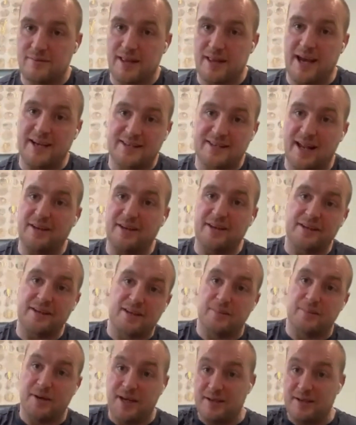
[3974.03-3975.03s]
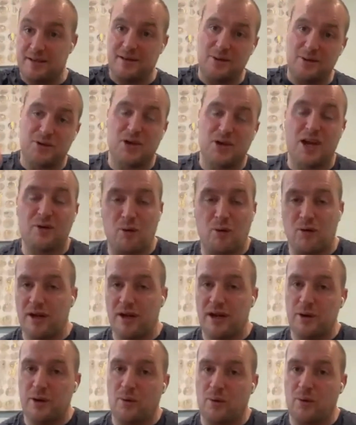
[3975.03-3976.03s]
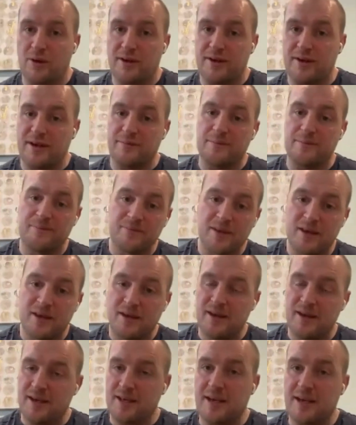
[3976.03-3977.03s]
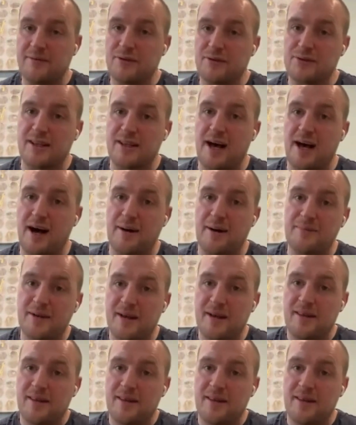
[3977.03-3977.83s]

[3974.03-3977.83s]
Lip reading: their standards to be to achieve what they wanted, and it gave us that